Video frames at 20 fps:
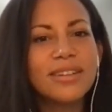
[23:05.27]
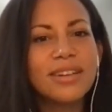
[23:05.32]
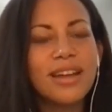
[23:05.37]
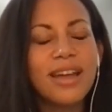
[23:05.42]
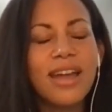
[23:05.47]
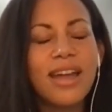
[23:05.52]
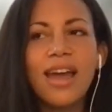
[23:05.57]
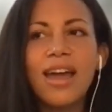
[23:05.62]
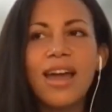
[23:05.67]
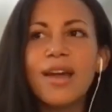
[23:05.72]

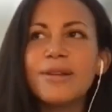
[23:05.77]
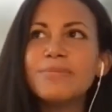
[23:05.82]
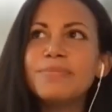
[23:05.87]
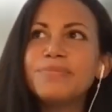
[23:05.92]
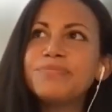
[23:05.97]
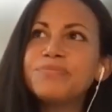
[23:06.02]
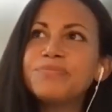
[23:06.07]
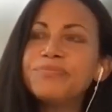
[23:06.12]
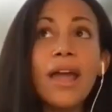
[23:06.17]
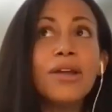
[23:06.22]
Yeah.
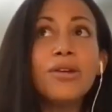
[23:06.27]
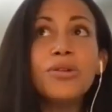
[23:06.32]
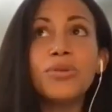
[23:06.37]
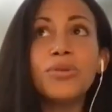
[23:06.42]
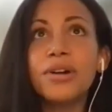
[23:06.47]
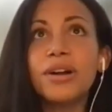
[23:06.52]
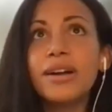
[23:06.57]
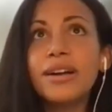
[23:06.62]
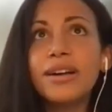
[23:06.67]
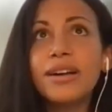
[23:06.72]

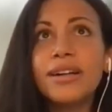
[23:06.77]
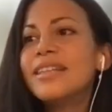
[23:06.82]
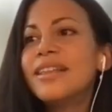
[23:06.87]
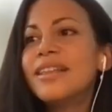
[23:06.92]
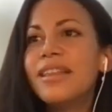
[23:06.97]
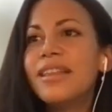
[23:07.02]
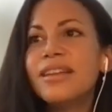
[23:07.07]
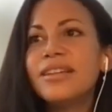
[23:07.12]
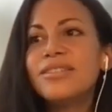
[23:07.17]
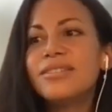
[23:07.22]
And/or
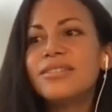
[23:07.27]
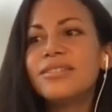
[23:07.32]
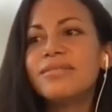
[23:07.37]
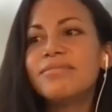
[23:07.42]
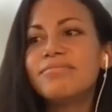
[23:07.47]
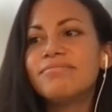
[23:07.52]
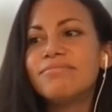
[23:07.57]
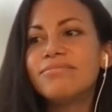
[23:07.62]
this